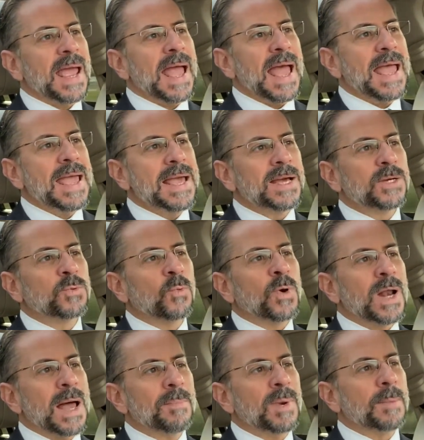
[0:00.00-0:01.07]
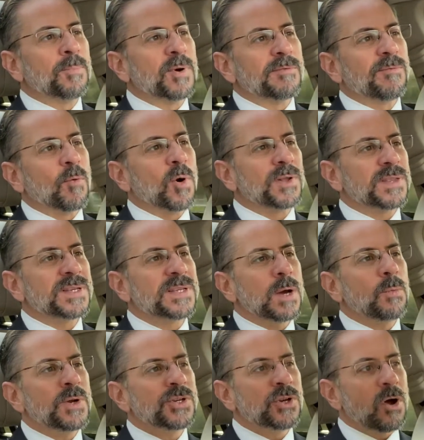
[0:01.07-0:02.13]
And what I'm going to put forth is that
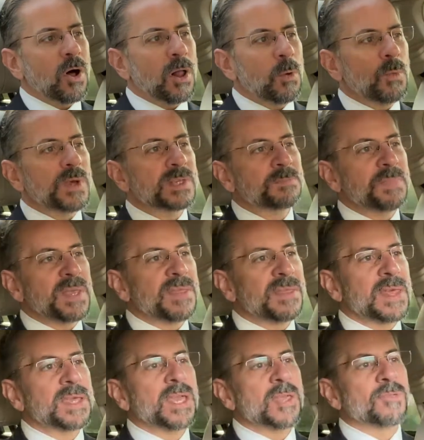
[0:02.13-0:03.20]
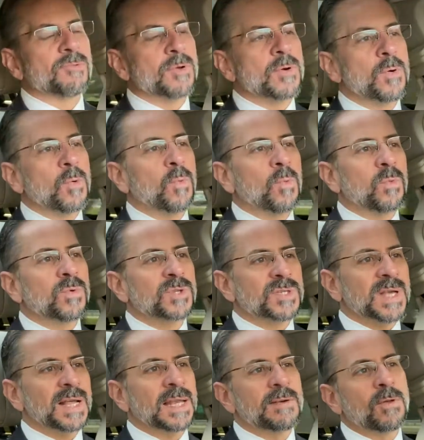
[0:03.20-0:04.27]
we should always be thinking through
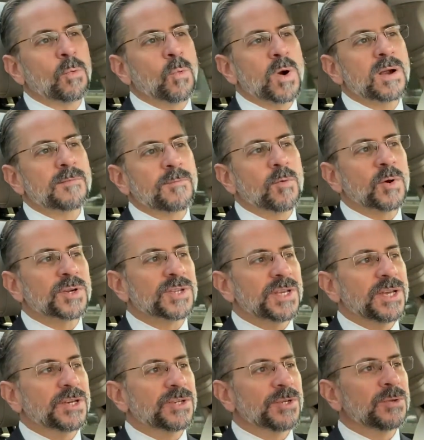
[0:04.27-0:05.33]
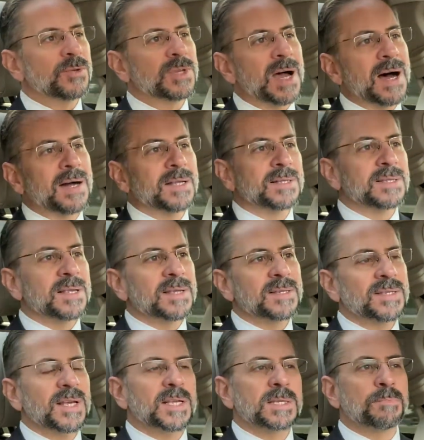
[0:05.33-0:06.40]
site-level workforce issues on
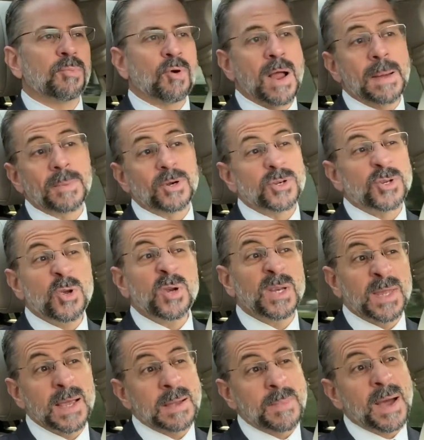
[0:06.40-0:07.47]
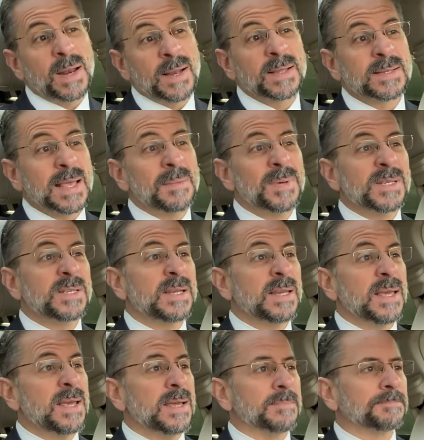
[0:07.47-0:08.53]
6 parameters. You could think about it as A, B, C, D,
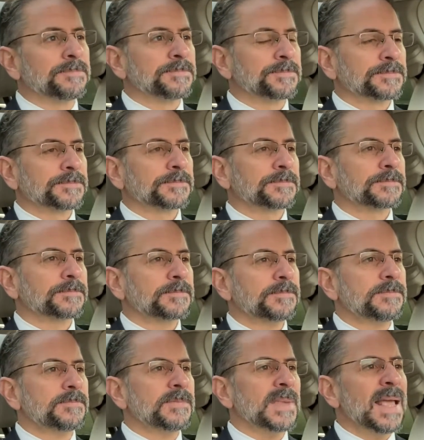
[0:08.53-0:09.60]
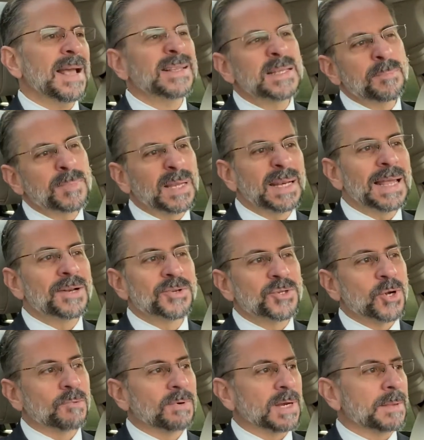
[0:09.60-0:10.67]
E, except the letters
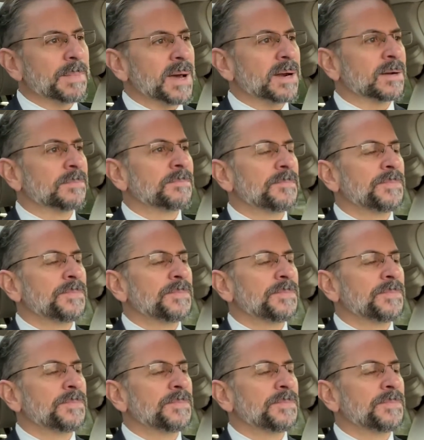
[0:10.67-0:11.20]
don't really matter.